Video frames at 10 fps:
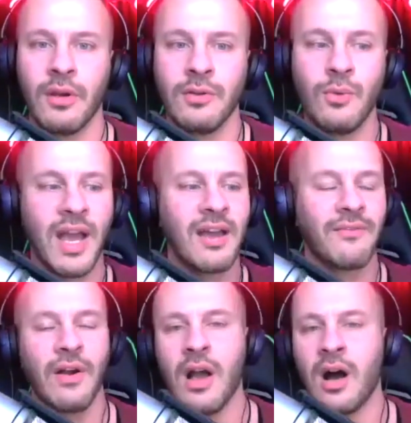You
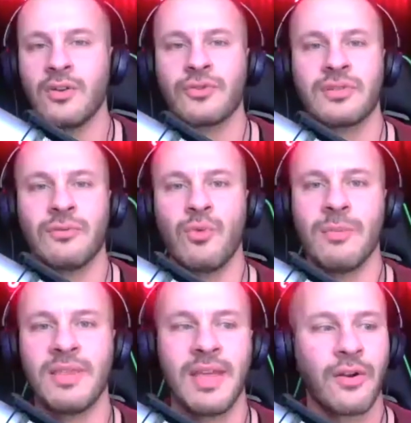have hundreds of
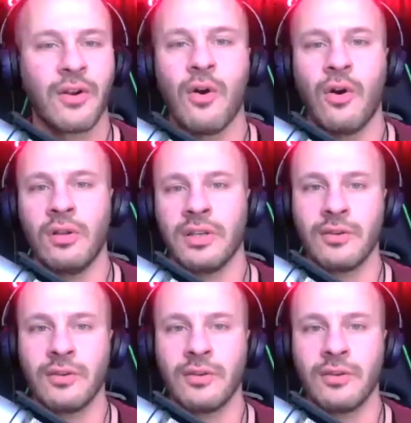women that are calling